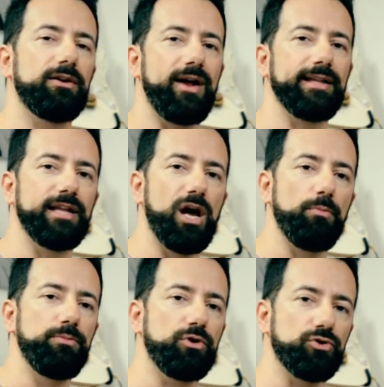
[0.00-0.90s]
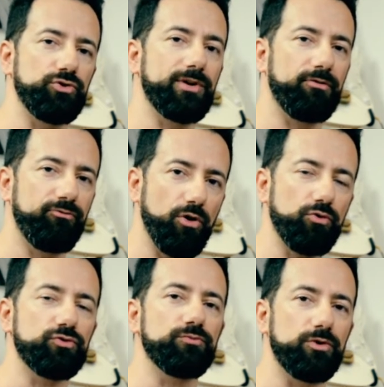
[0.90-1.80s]
right now because you can
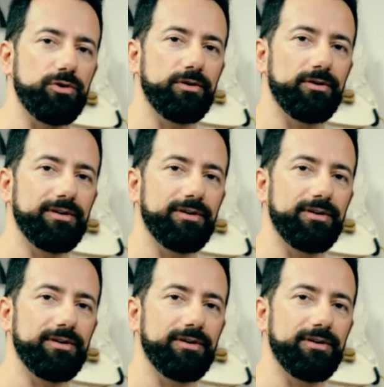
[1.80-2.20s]
focus more,